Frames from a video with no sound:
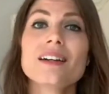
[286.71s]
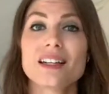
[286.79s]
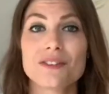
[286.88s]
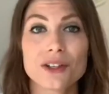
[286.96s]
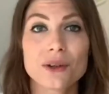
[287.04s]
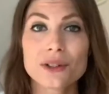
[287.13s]

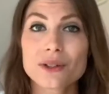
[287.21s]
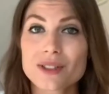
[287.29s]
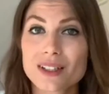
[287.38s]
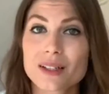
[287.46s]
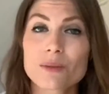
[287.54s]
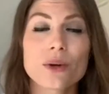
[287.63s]
If you don't use
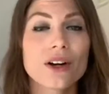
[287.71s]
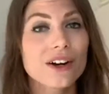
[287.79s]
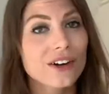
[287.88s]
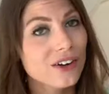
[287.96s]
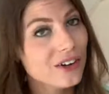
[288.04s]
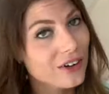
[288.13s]
it anymore,
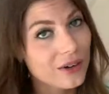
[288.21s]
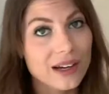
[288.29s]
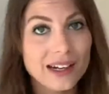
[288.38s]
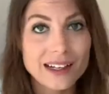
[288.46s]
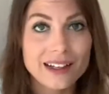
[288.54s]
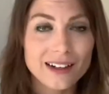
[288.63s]
go
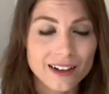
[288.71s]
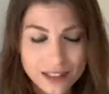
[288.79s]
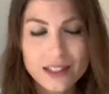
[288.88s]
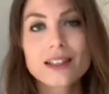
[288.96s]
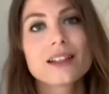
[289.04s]
ahead and get it out.